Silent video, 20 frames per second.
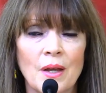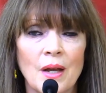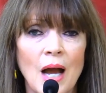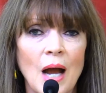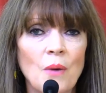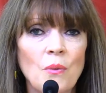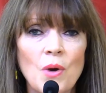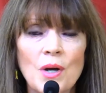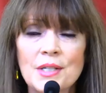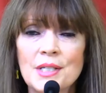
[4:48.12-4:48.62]
I
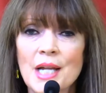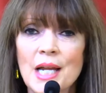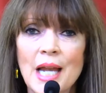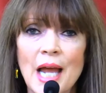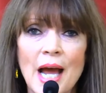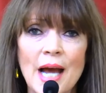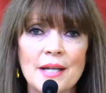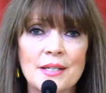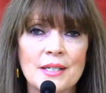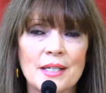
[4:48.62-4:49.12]
was not
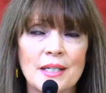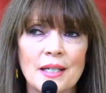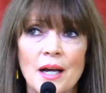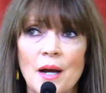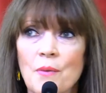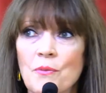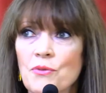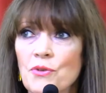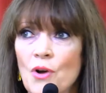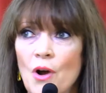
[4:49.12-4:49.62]
asked to
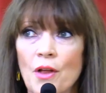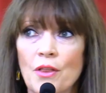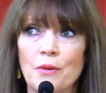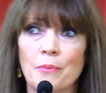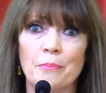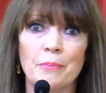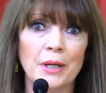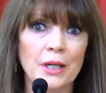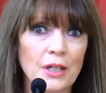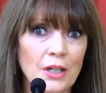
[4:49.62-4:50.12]
come for all the
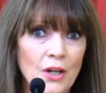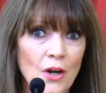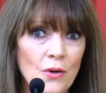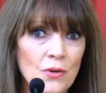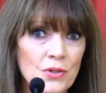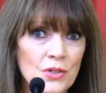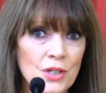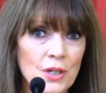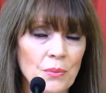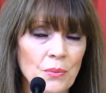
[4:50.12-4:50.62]
big
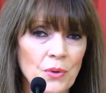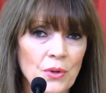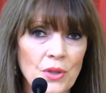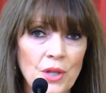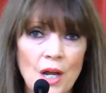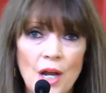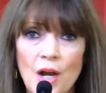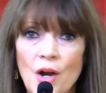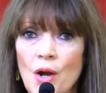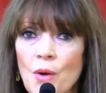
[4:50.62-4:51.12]
ghosts that were
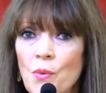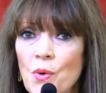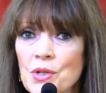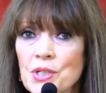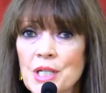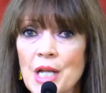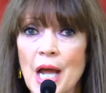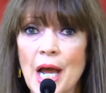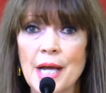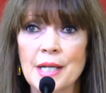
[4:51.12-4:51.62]
there. I
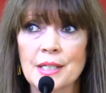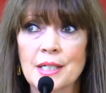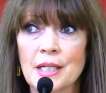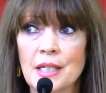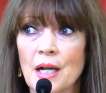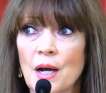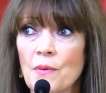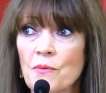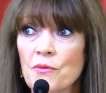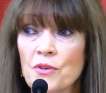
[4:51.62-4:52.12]
wasn't asked to
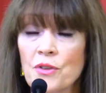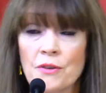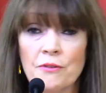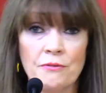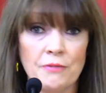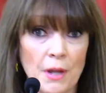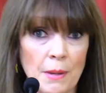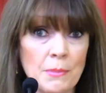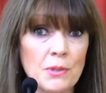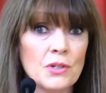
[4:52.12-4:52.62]
come for the
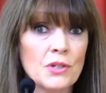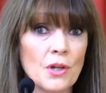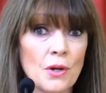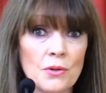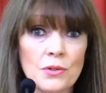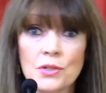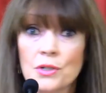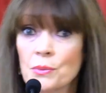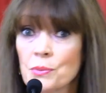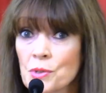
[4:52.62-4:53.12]
famous
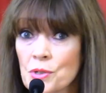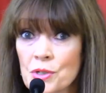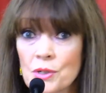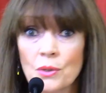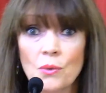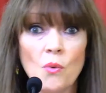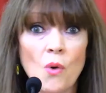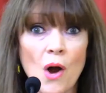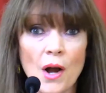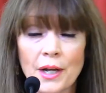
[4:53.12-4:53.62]
ghosts that were still
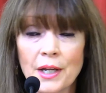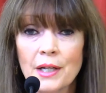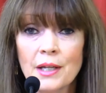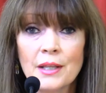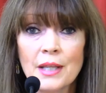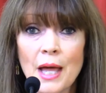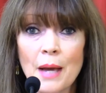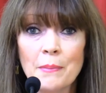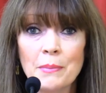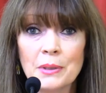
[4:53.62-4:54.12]
walking in
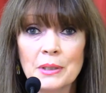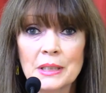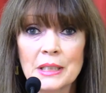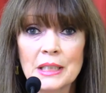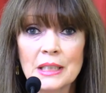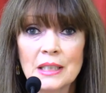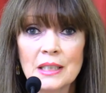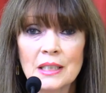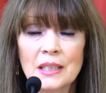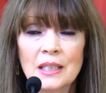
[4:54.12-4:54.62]
that
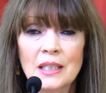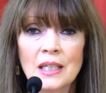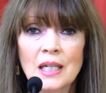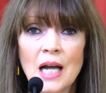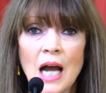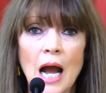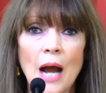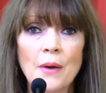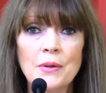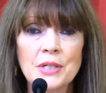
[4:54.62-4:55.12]
building.
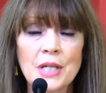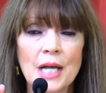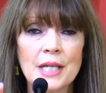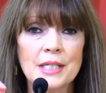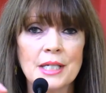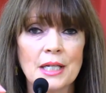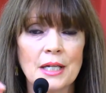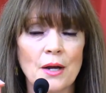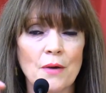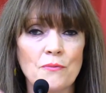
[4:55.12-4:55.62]
I was asked
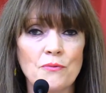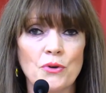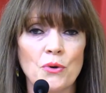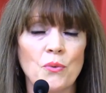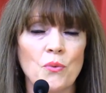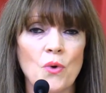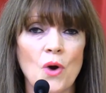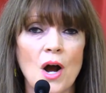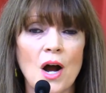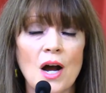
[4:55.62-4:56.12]
to come for
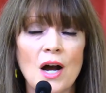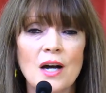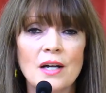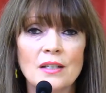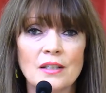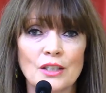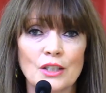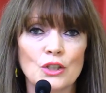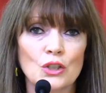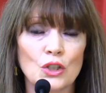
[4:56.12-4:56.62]
one
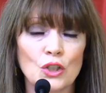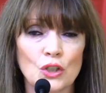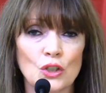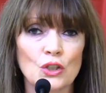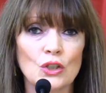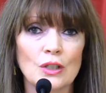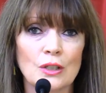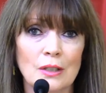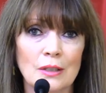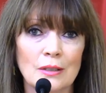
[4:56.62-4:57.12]
little
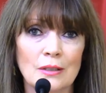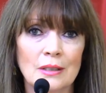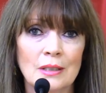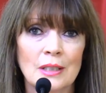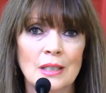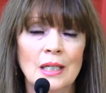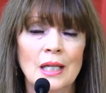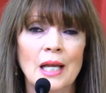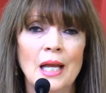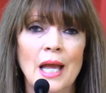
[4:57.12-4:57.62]
girl.
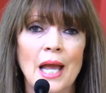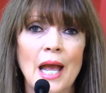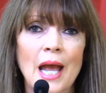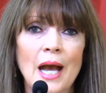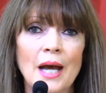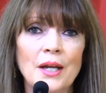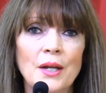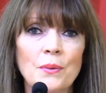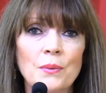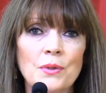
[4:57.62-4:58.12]

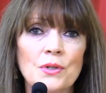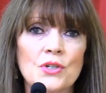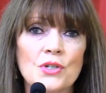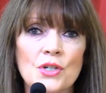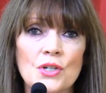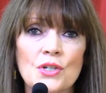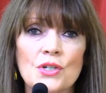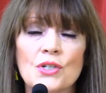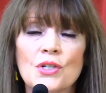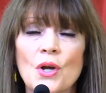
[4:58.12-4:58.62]
And it was
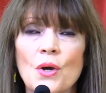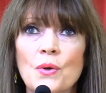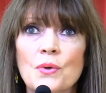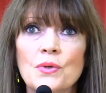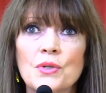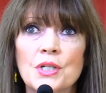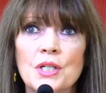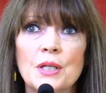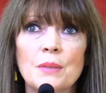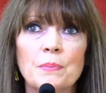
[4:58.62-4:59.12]
just so
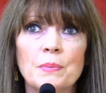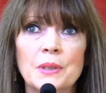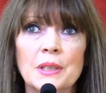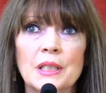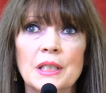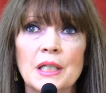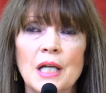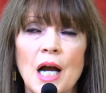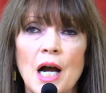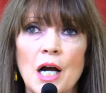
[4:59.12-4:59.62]

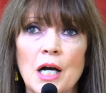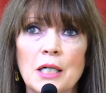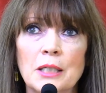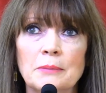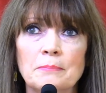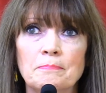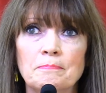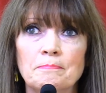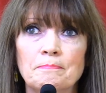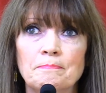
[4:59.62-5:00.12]
deeply
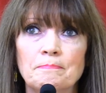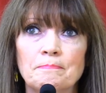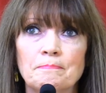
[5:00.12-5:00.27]
um,